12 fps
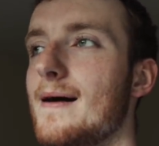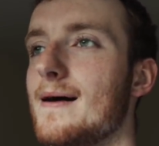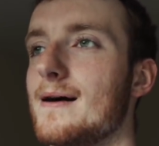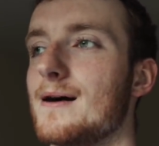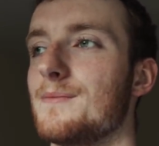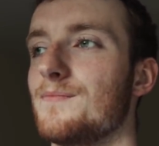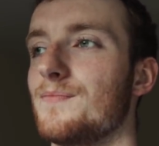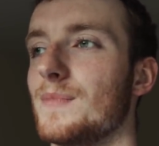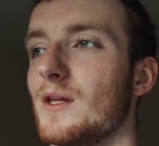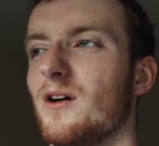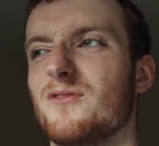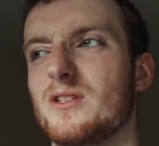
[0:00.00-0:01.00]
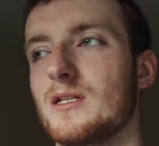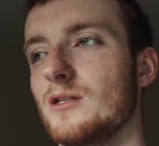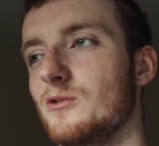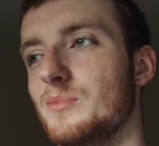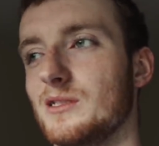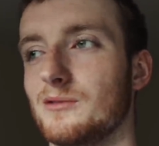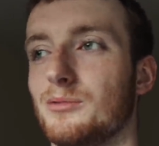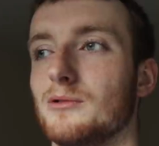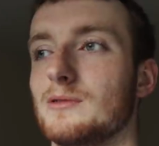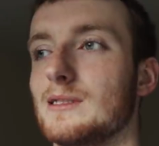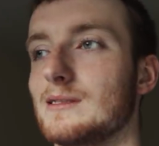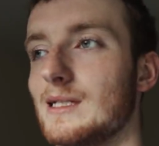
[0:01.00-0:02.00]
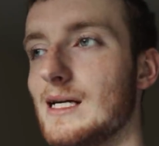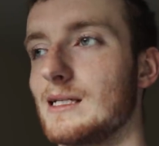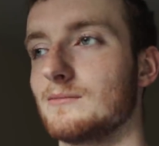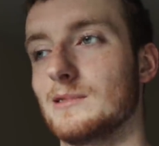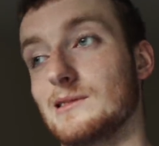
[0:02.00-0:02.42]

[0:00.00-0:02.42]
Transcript: Obviously you'll be supporting Dan,